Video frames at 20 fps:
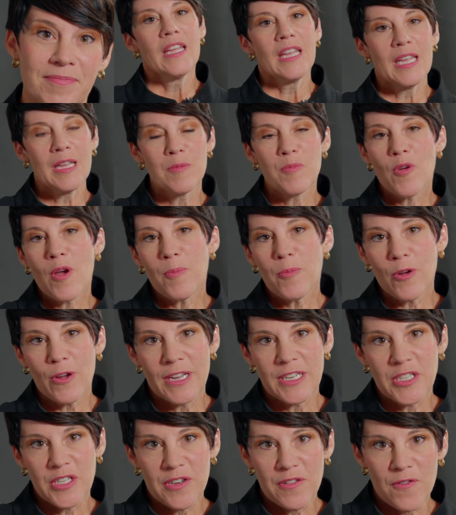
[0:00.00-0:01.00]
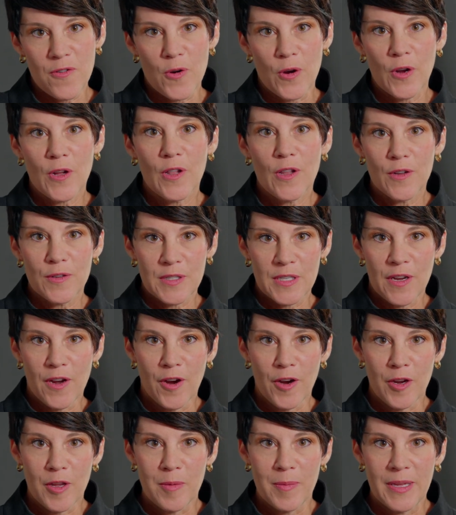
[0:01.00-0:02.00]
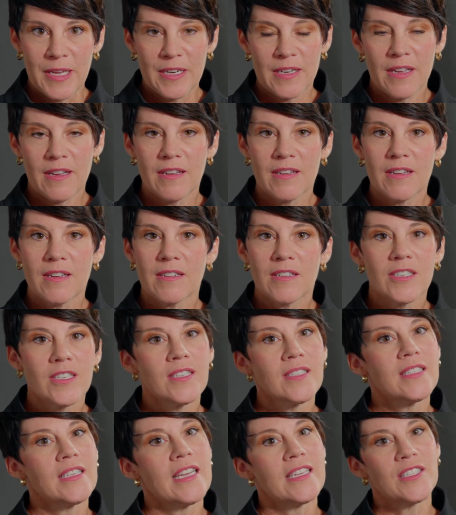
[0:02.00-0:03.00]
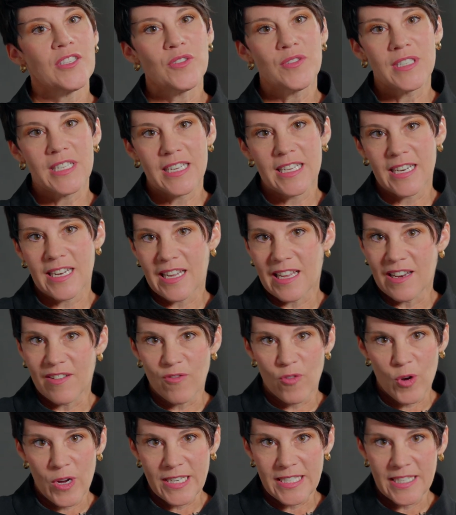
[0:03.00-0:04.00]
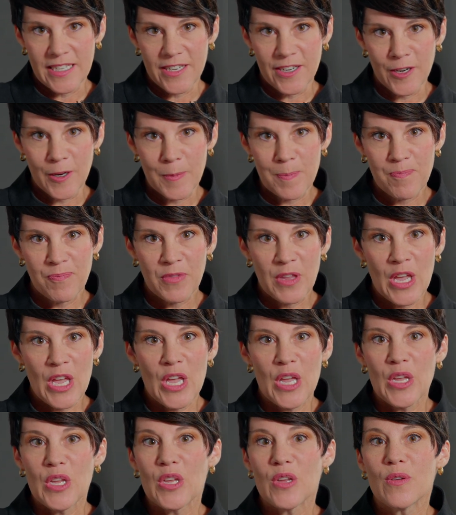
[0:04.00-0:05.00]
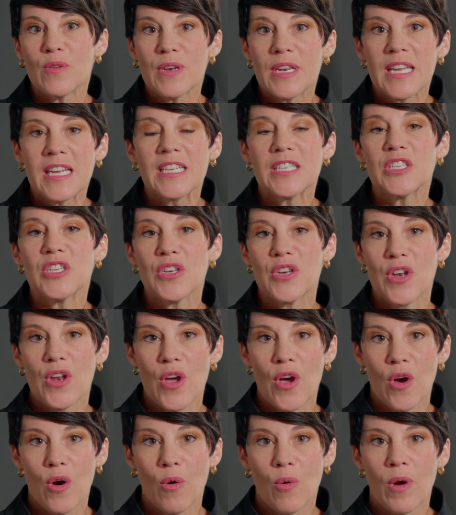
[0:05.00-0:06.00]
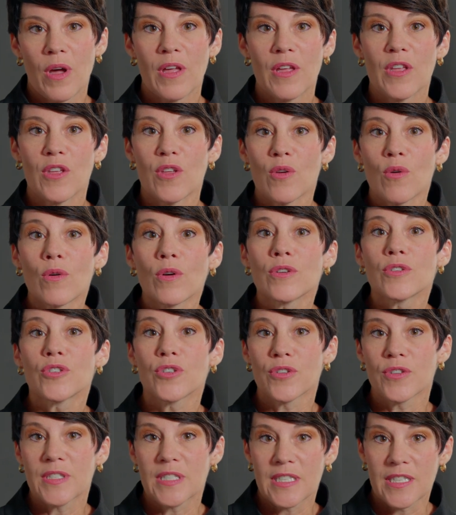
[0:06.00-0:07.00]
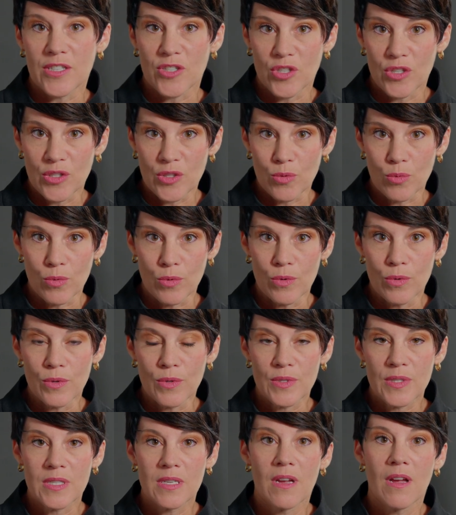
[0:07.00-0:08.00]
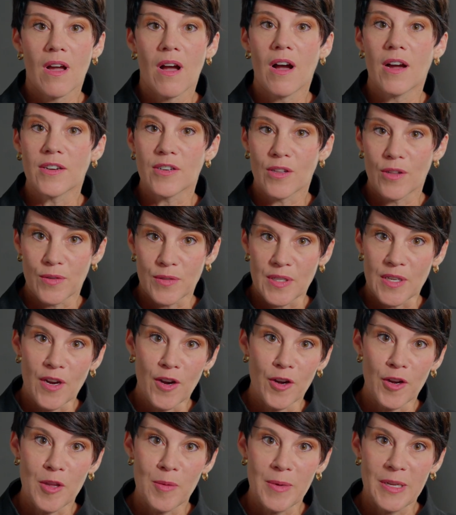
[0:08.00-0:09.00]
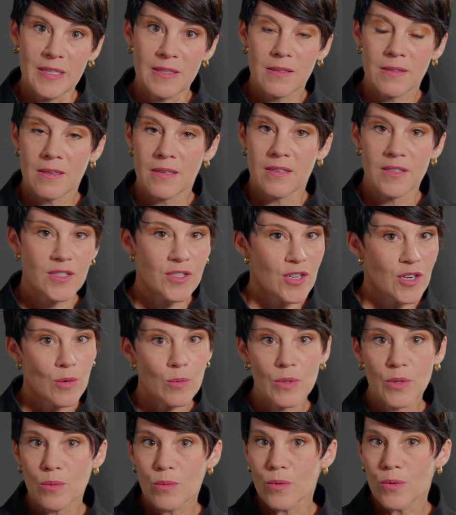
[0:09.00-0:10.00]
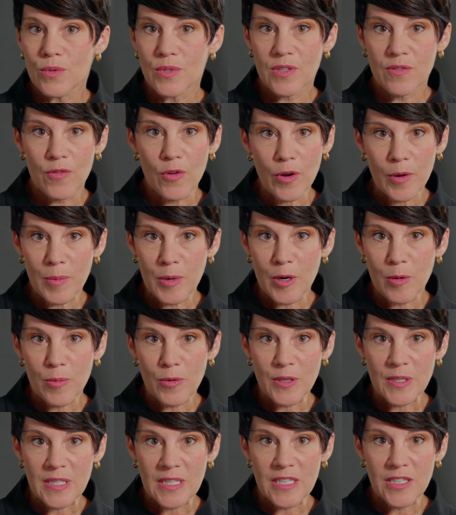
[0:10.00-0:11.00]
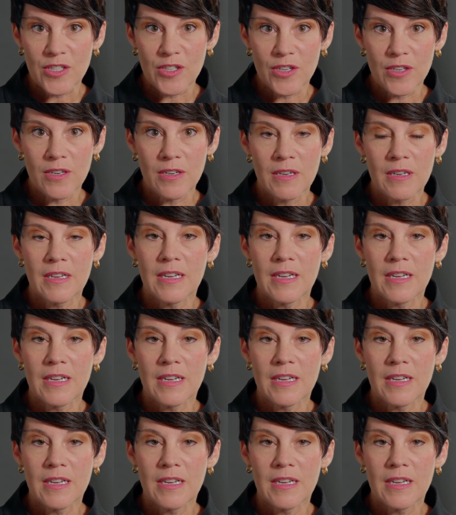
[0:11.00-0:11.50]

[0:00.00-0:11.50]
In preparation for a closing argument, just as you did in voir dire, you need to know your jurisdiction's rules on closing arguments. Start with the rules of criminal procedure,